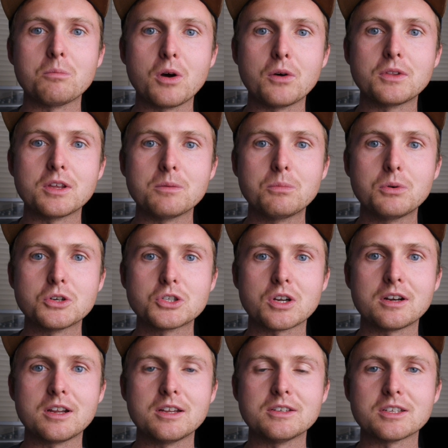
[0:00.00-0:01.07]
mode that you push
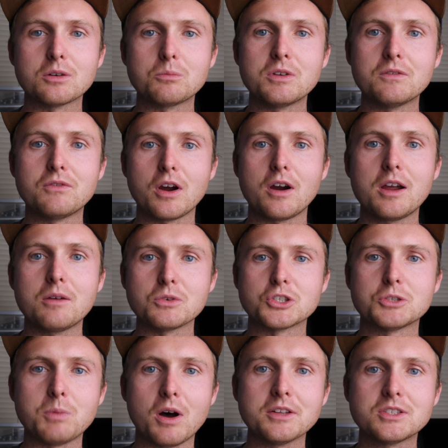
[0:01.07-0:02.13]
on it is it'll be very
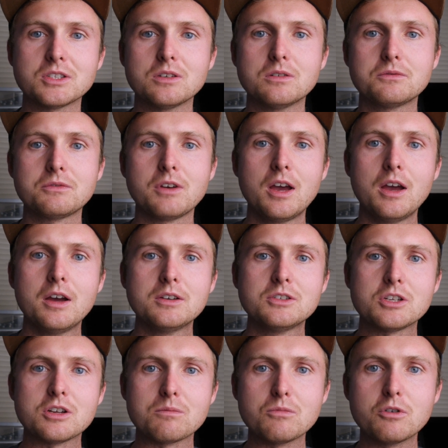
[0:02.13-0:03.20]
responsive
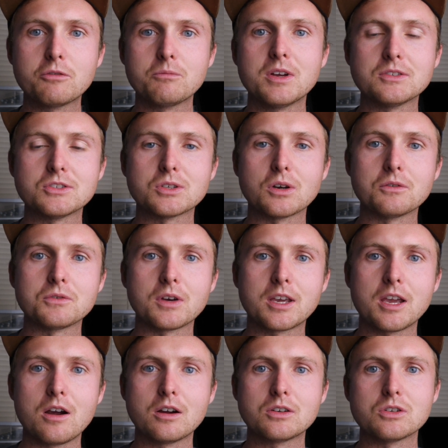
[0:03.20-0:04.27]
to your movements. So if a
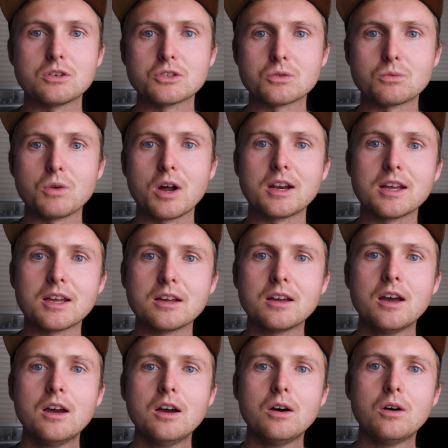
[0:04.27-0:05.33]
character is
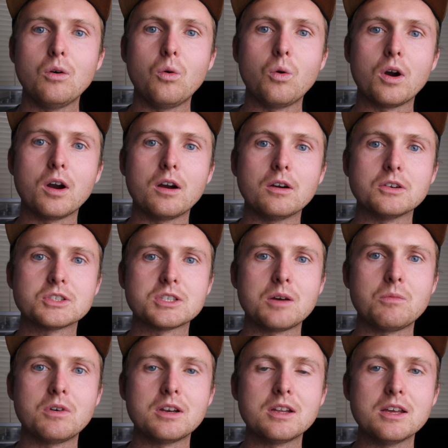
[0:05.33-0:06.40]
running or
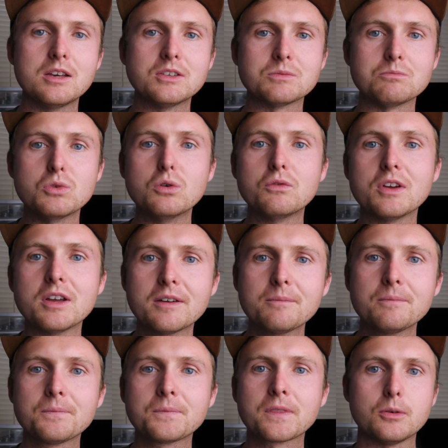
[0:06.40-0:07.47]
someone is
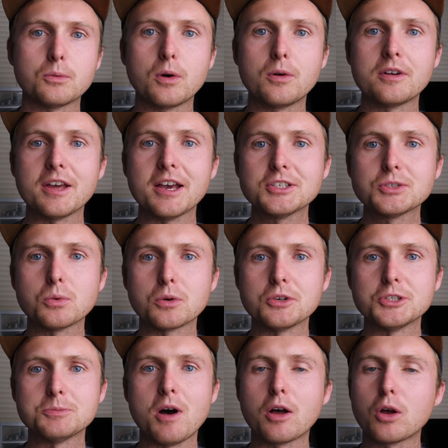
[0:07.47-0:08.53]
moving, the RONIN S will
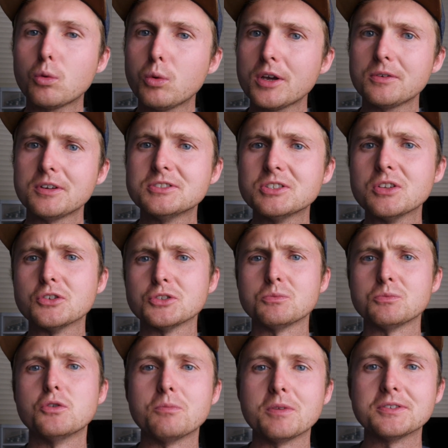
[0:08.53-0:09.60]
respond quickly to those
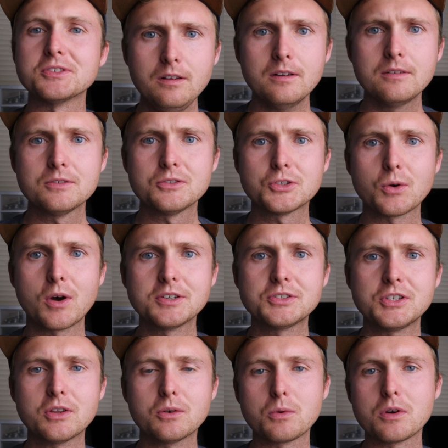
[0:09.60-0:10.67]
movements. So I
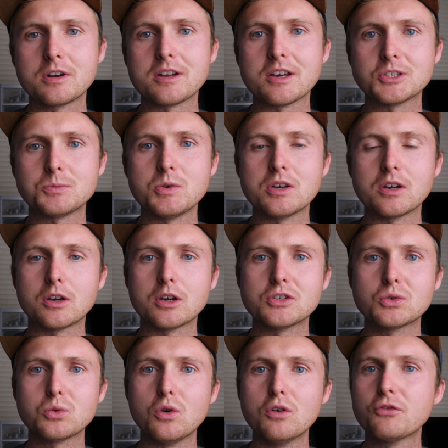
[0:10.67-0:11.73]
see the RONIN S being a
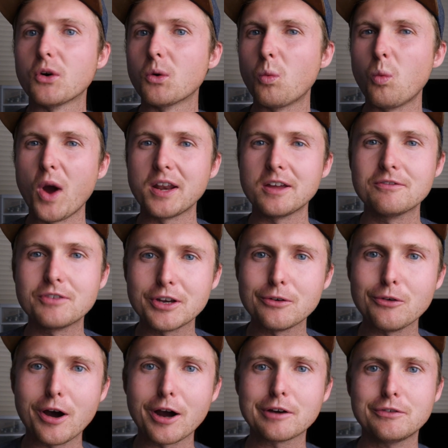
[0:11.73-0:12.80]
good tool for wedding
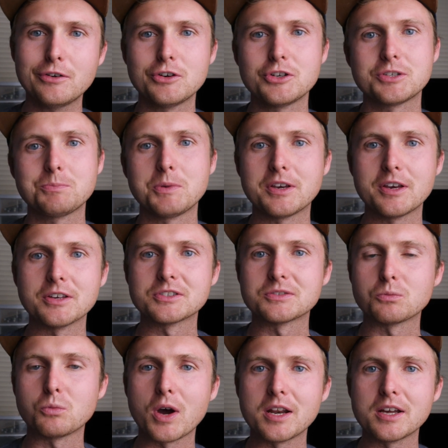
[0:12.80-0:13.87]
videographers
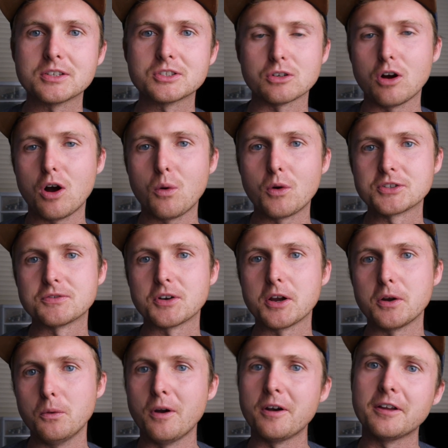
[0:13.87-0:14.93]
because weddings are always
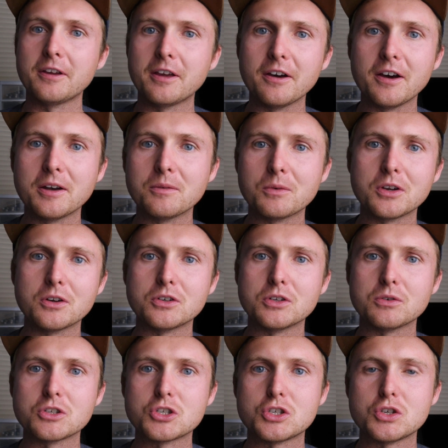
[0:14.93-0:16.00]
very run and gun when you're
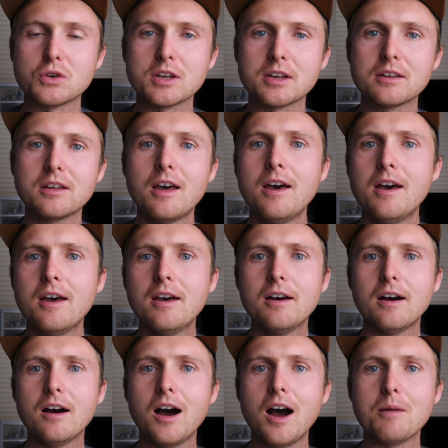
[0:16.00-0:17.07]
doing shooting.
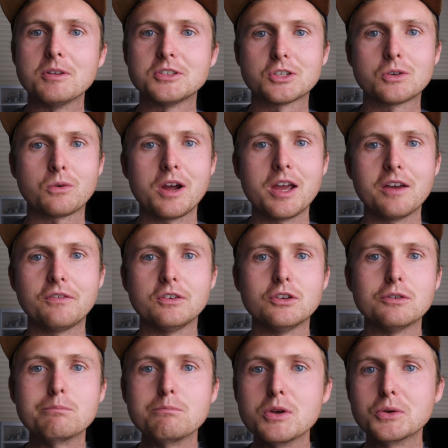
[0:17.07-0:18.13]
It's great if you
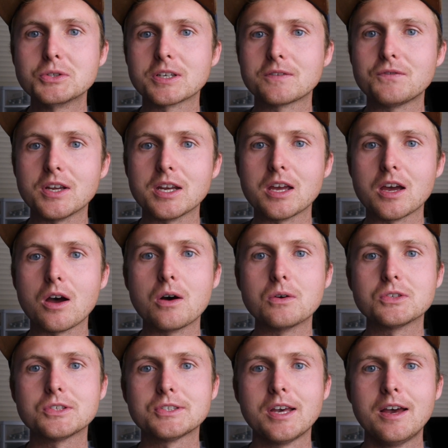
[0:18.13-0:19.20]
do music
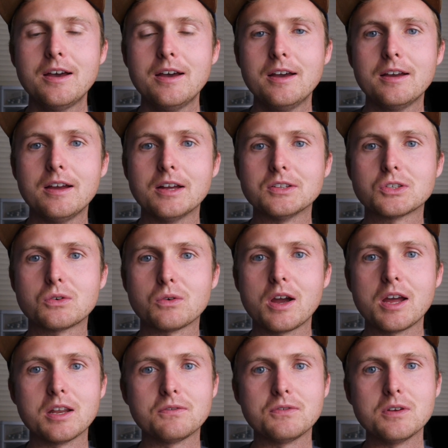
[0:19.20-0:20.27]
videos. It's
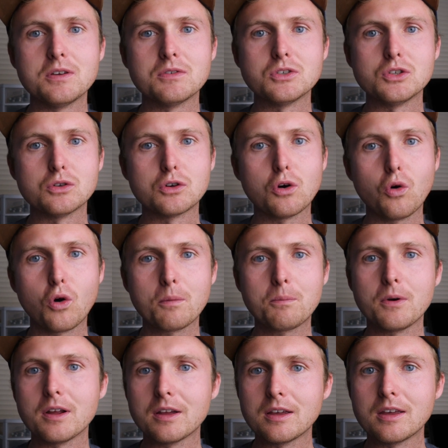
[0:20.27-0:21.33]
great if you even do
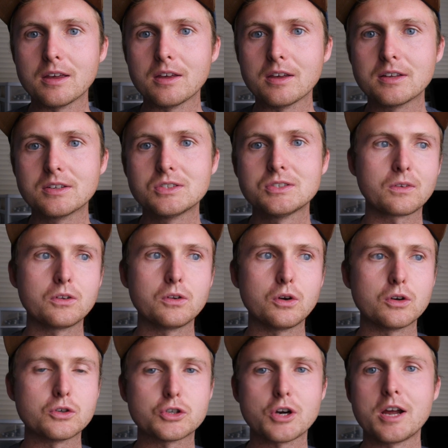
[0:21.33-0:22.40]
corporate gigs. You know,
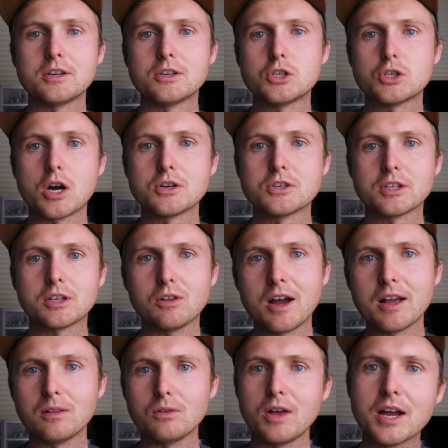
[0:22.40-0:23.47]
you're trying to charge the
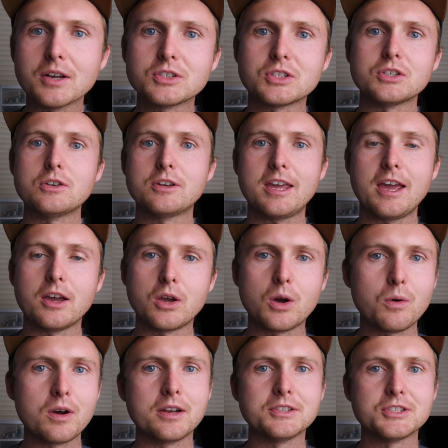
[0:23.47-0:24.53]
client less and you can't
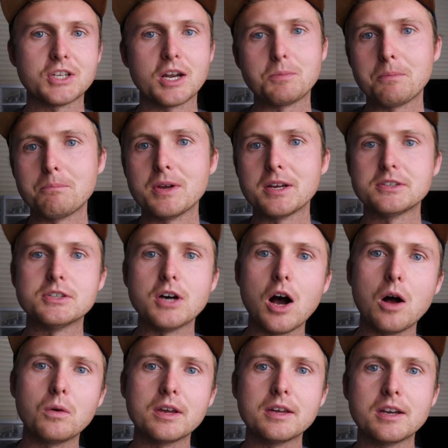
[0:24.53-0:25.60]
go in and set up a big
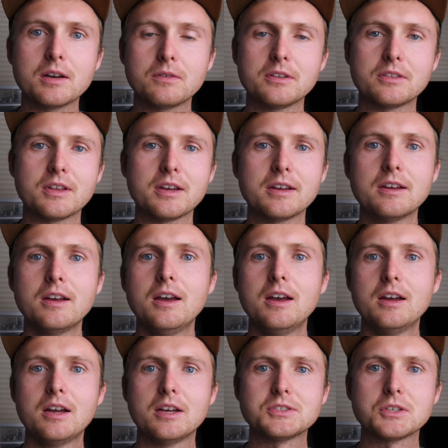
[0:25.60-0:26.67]
dolly and everything.
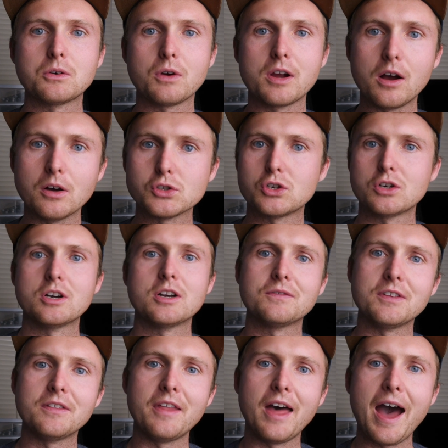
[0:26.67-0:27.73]
It's a great
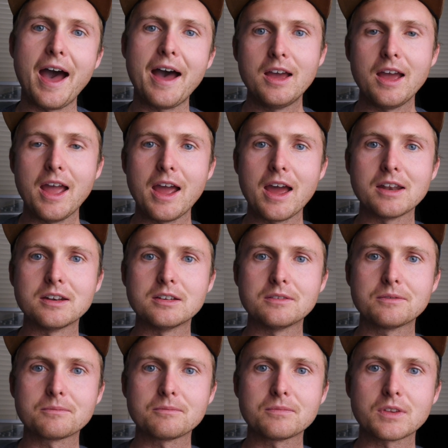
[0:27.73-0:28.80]
alternative to that. And
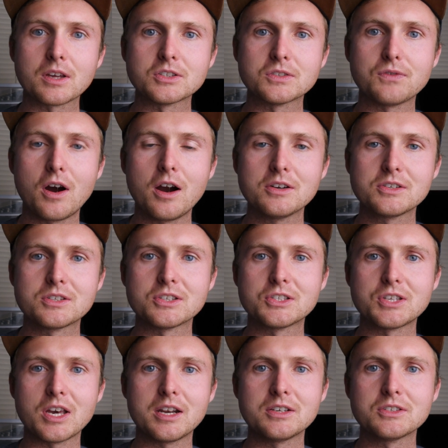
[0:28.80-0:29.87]
as far as the
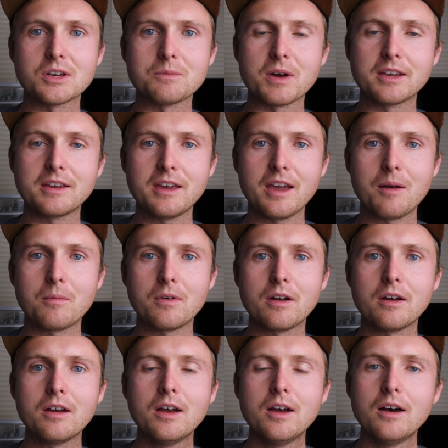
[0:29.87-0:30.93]
settings on my
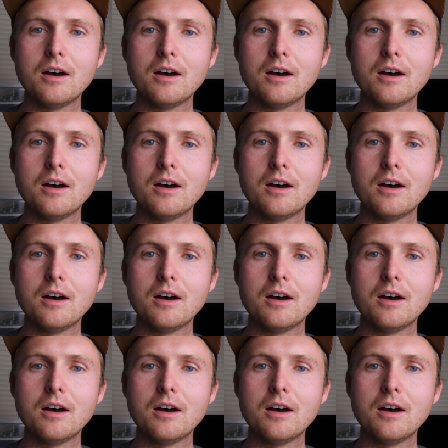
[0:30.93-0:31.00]
camera,